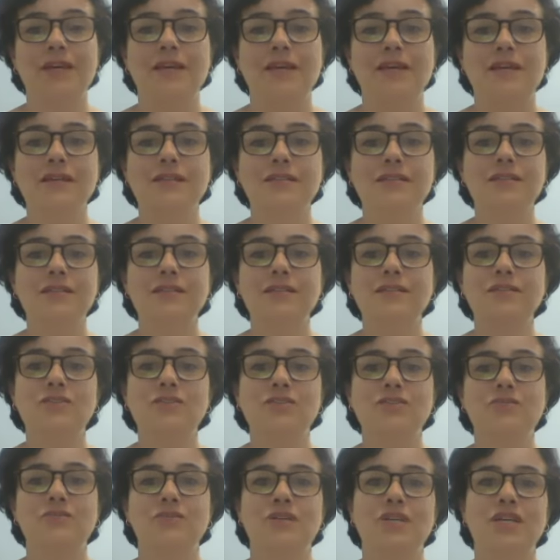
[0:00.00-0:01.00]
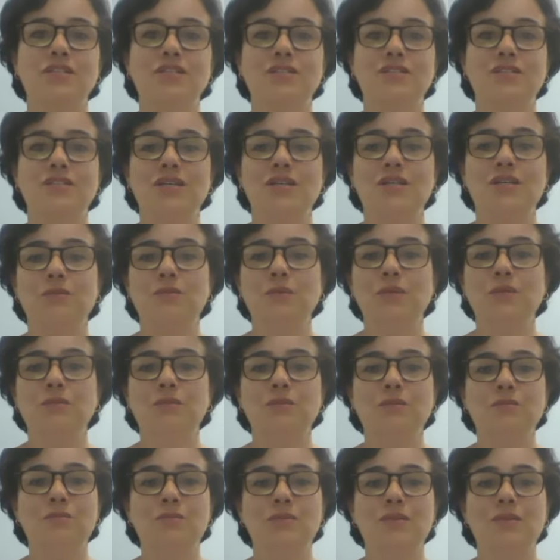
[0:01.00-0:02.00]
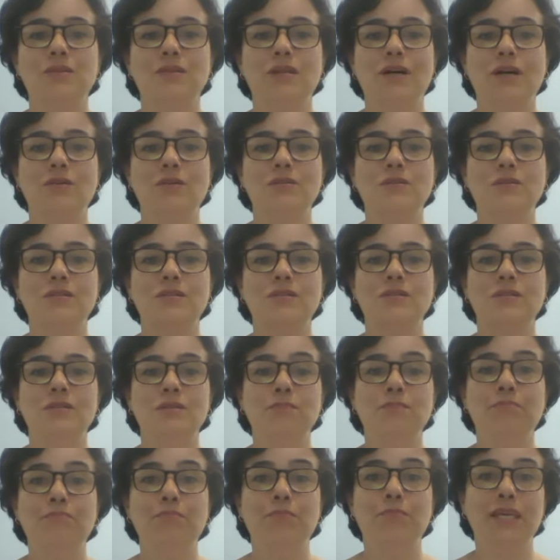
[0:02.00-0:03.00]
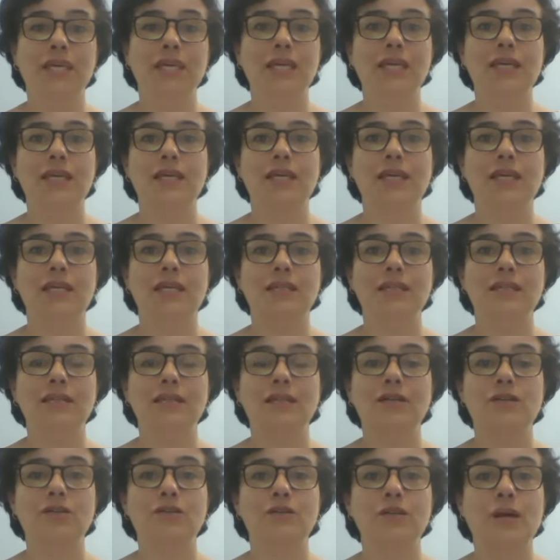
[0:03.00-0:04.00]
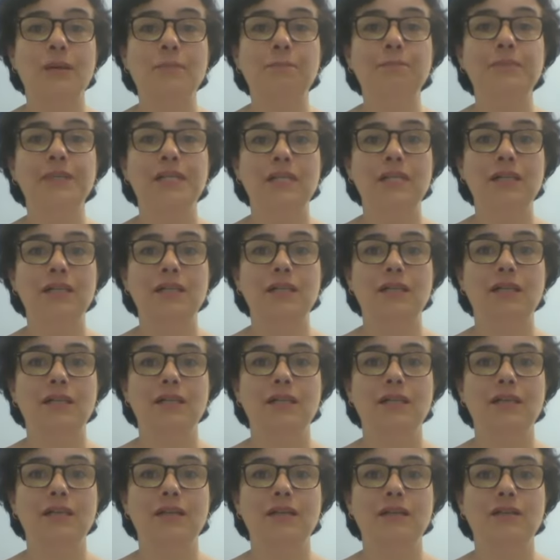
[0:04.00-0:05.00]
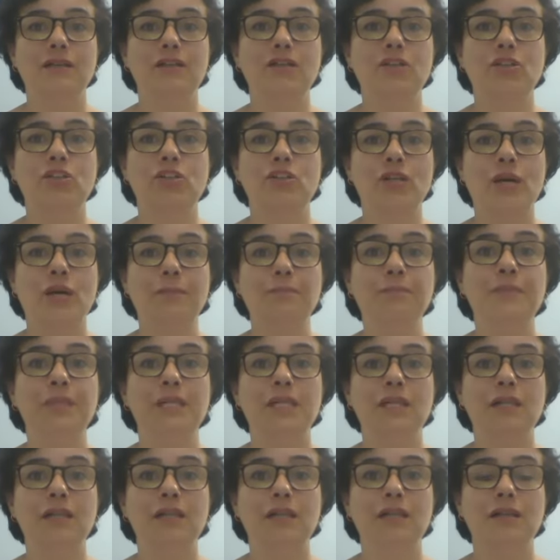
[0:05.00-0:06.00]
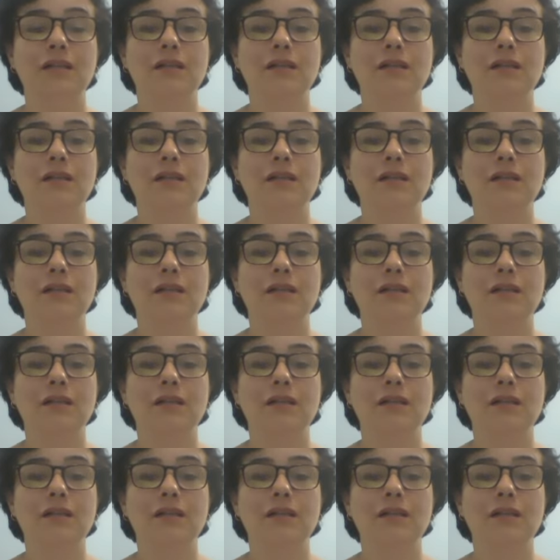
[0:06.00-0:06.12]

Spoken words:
Isn't it strange that we would pronounce the B in crumble, crumble,